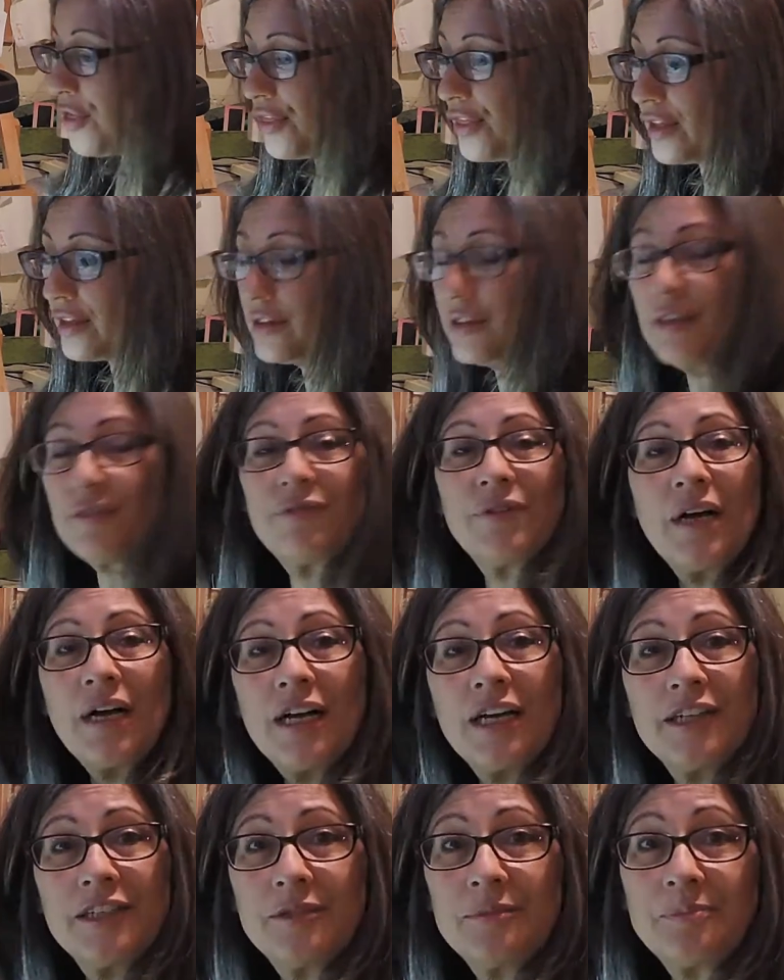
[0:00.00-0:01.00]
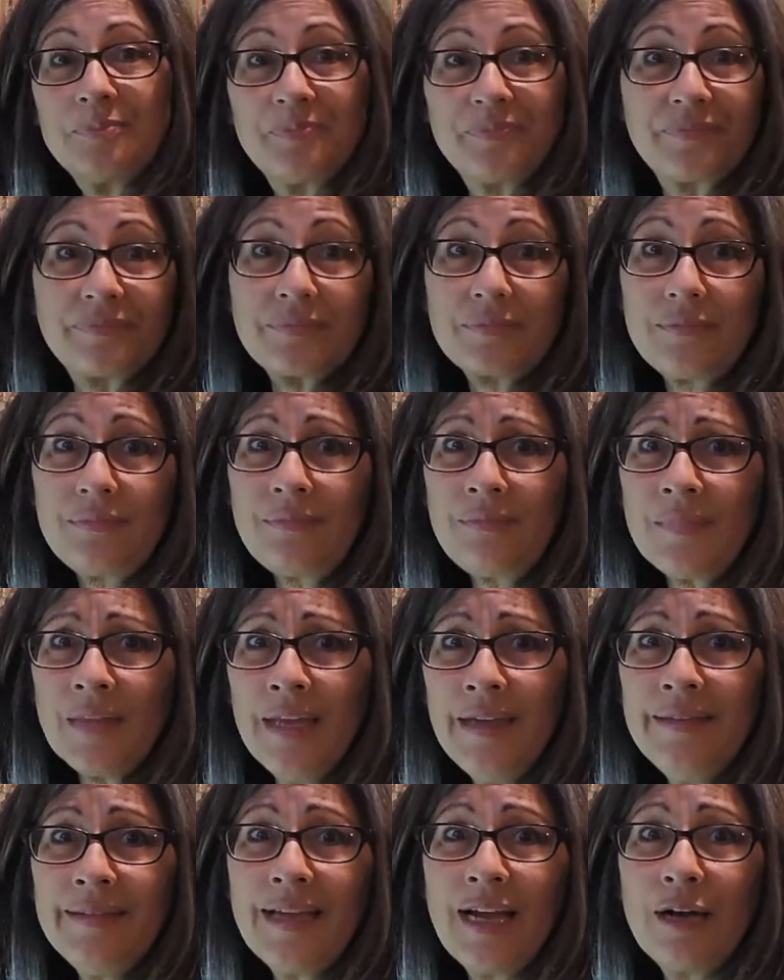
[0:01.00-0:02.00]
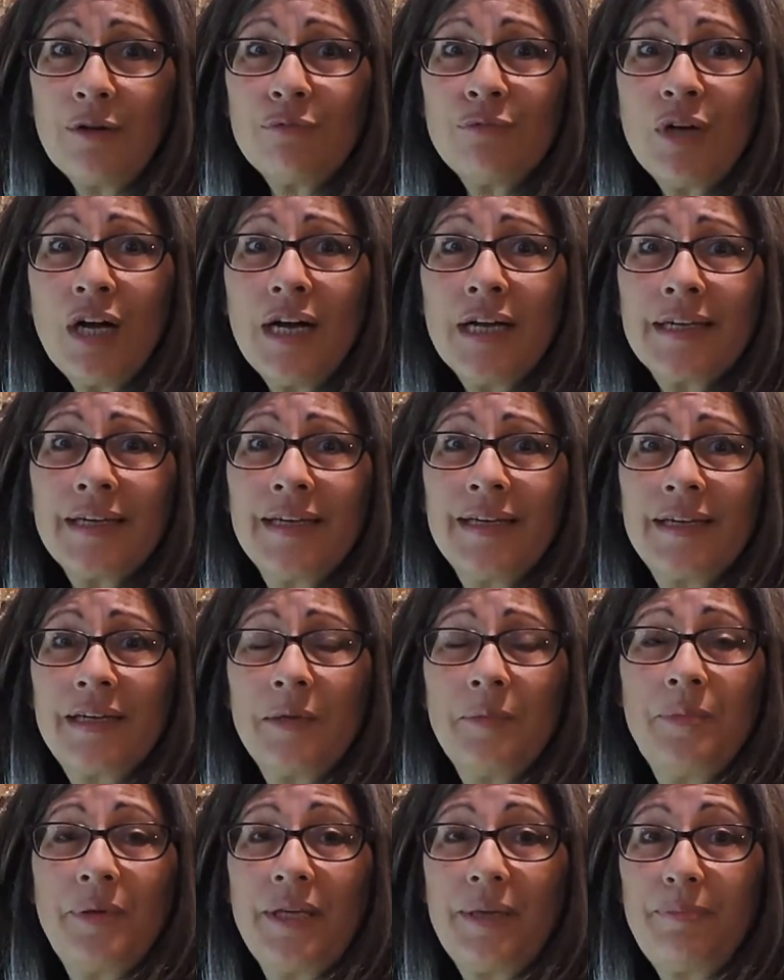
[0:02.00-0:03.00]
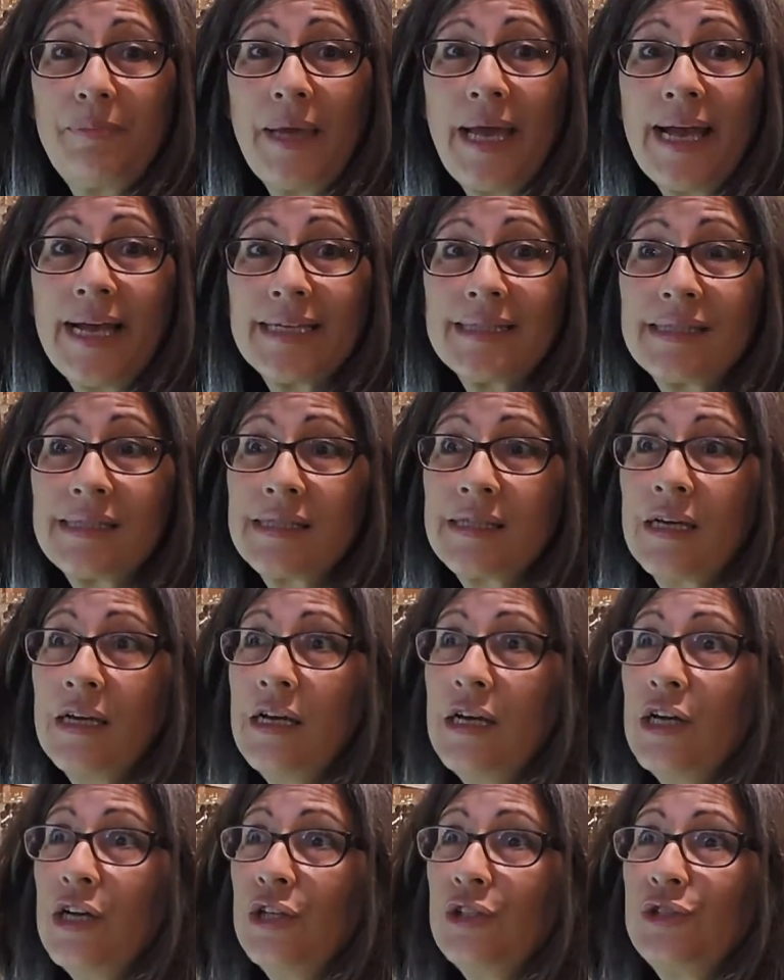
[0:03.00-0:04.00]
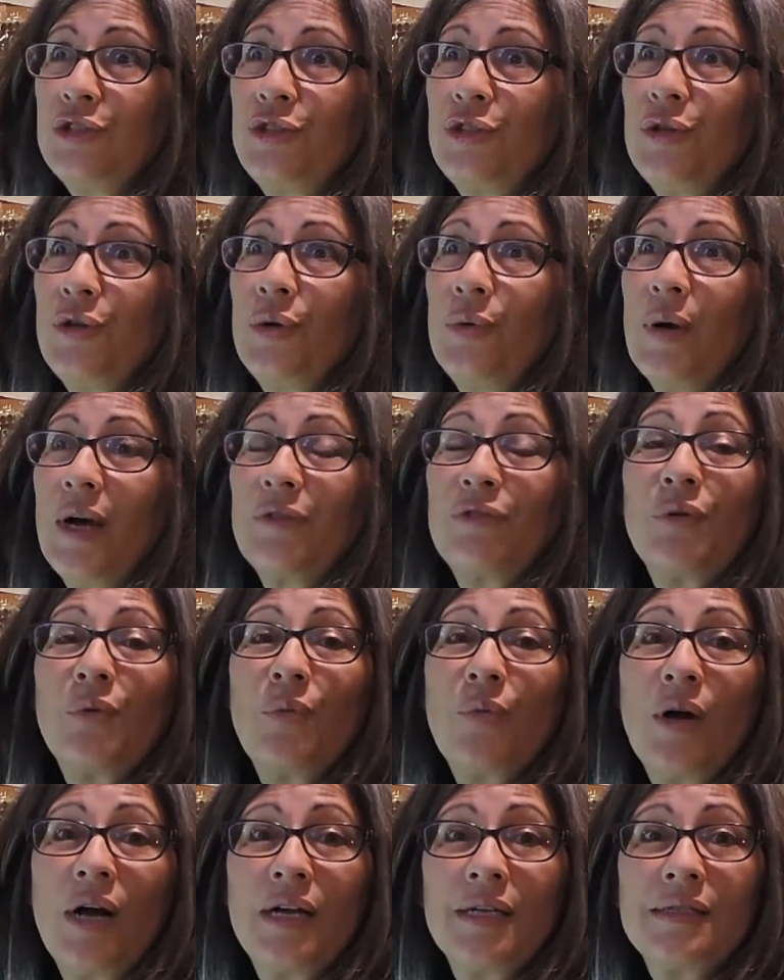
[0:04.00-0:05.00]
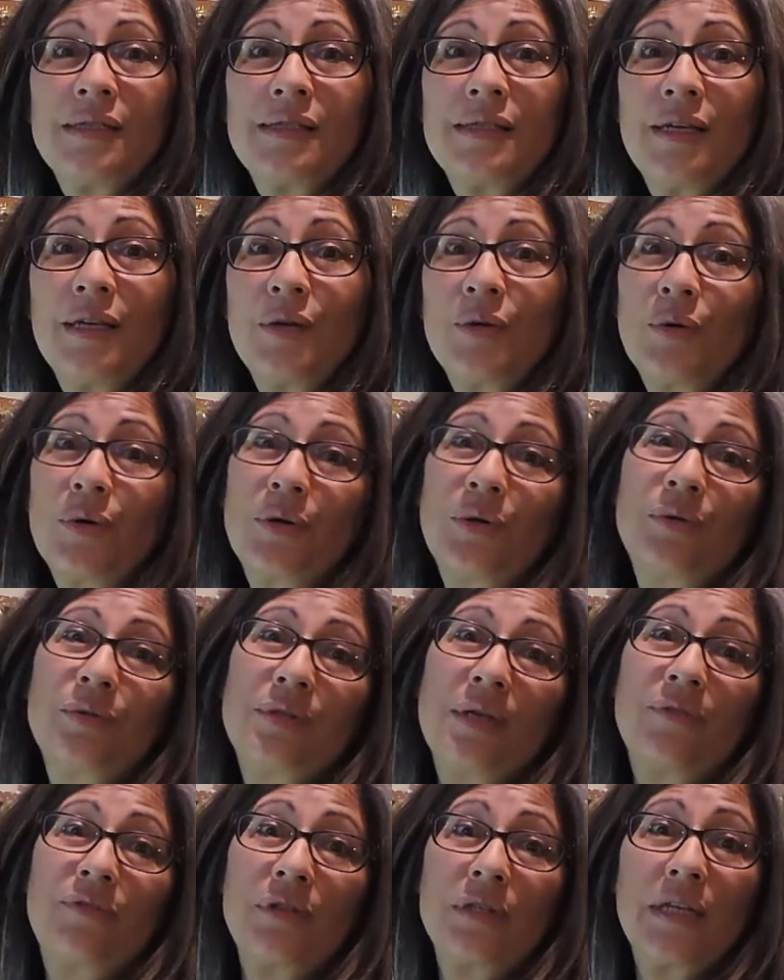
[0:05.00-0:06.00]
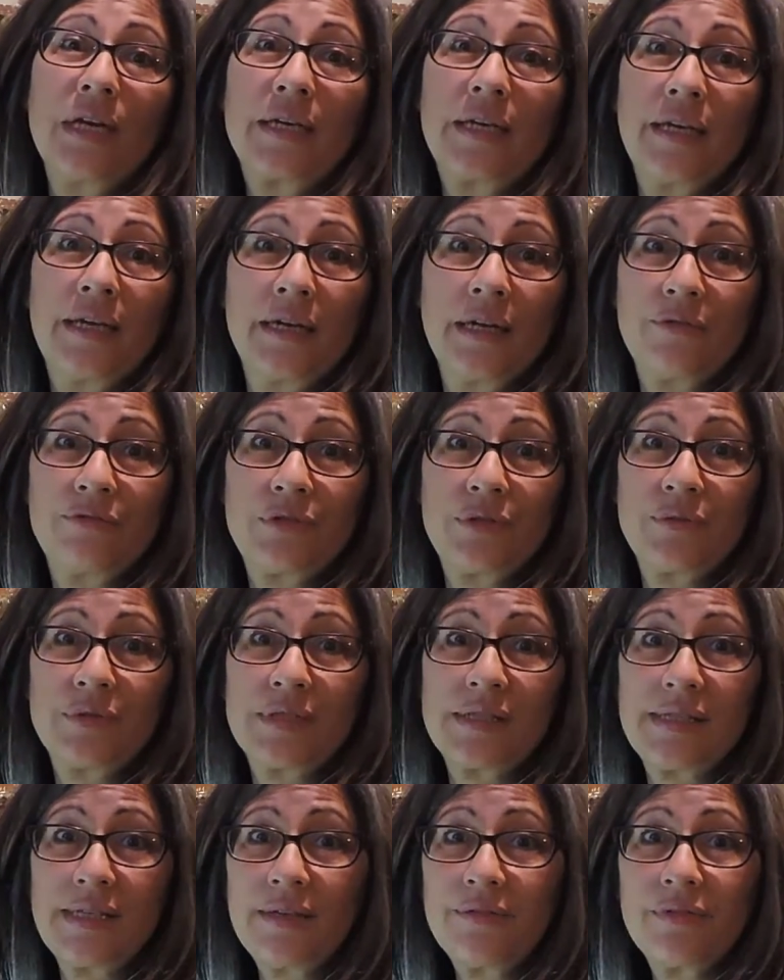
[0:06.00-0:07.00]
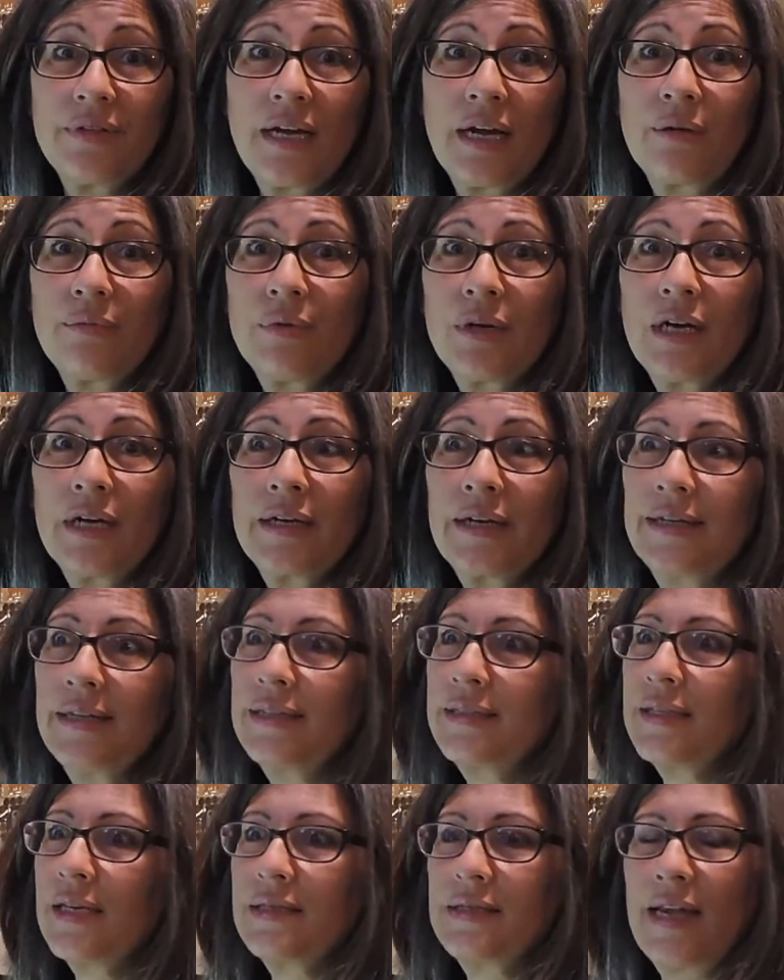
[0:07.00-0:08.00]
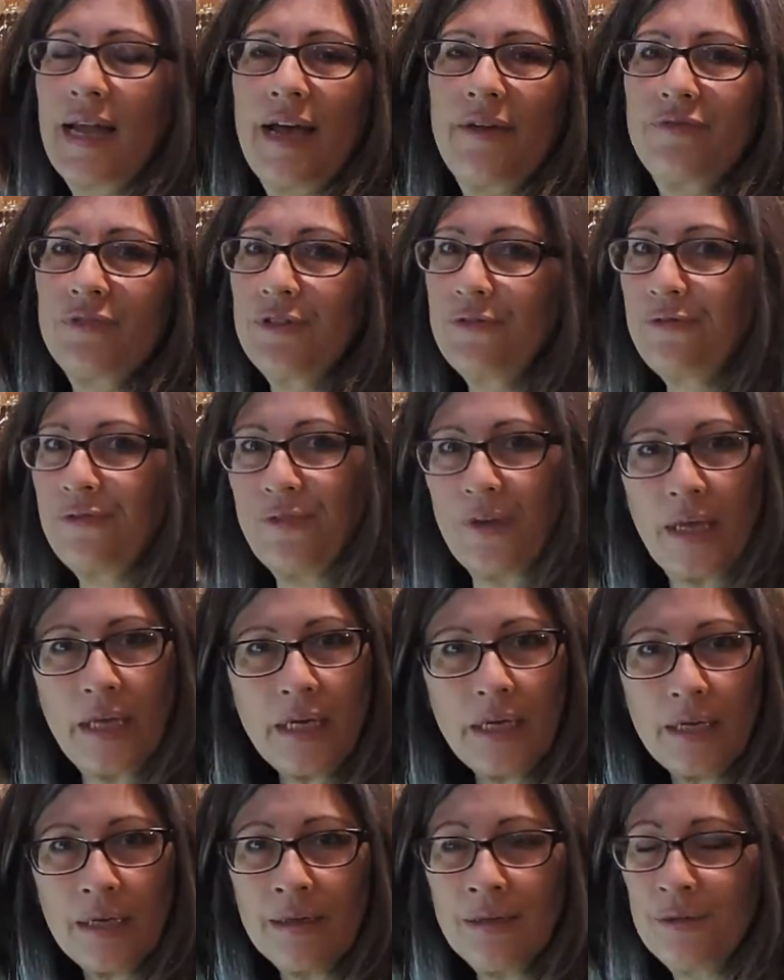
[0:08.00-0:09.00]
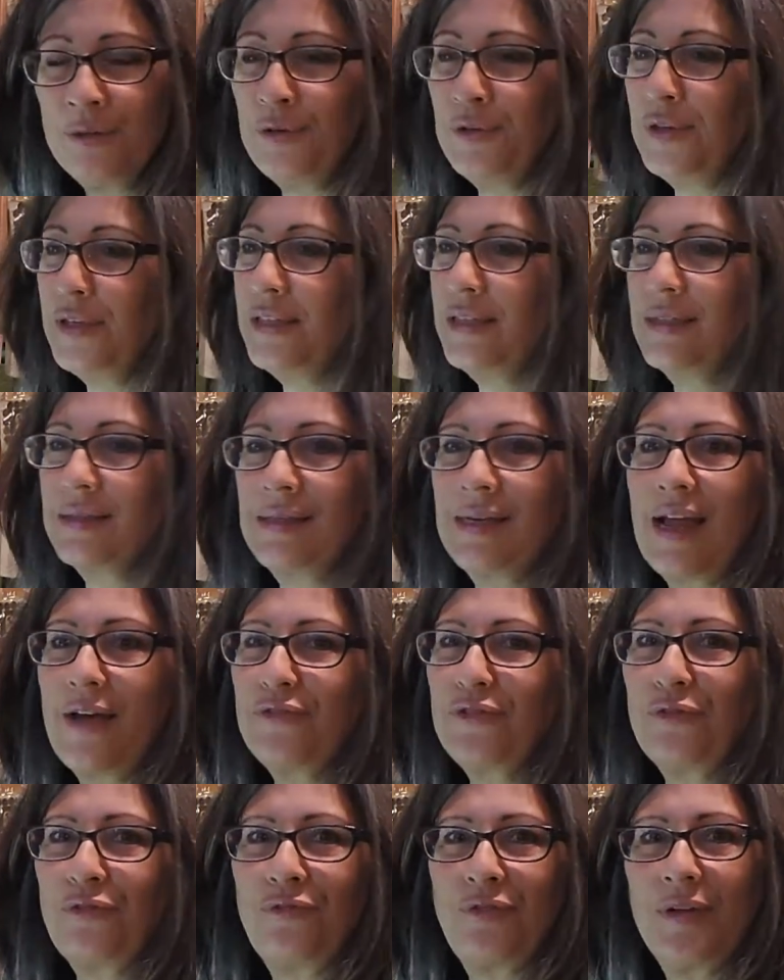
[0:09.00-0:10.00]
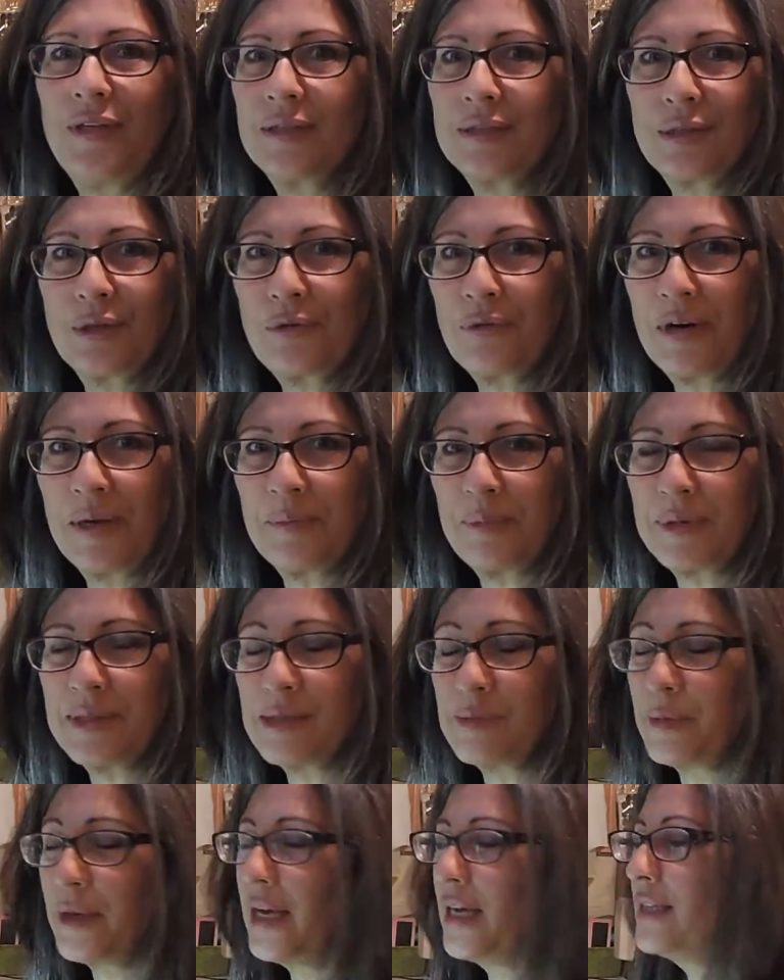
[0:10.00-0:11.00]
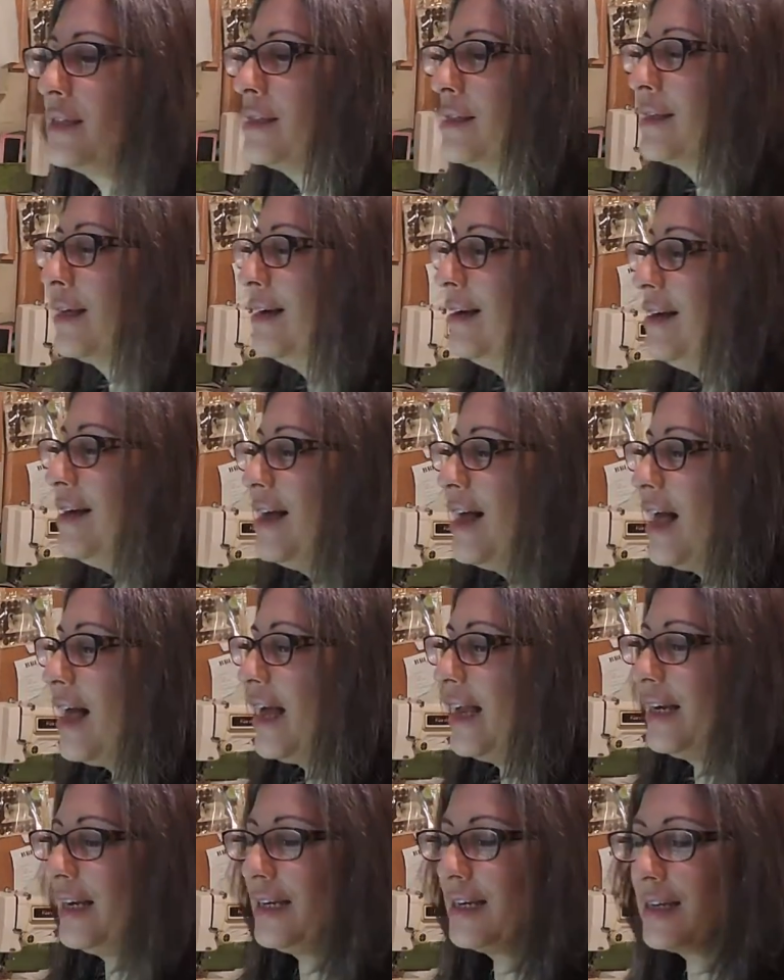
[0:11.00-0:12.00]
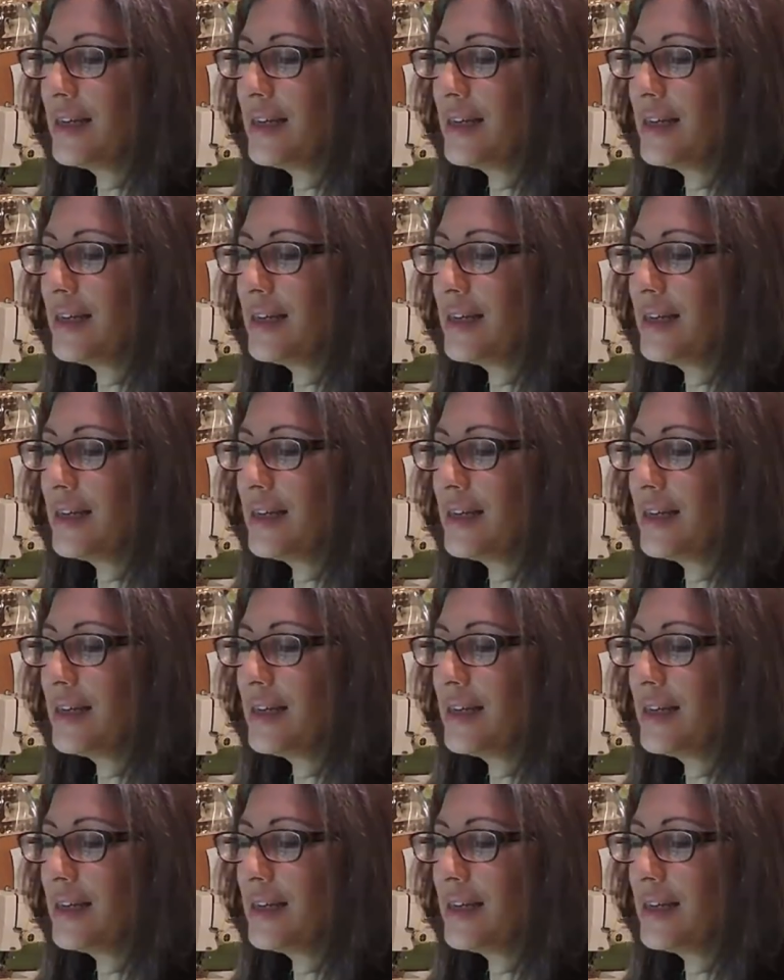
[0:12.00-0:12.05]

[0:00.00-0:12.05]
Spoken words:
They'll live on in that rug, and it can be passed to whoever wants it or who's ever lucky enough to receive that rug. And it doesn't have to fit. He doesn't have to fit into grandpa's pants, and he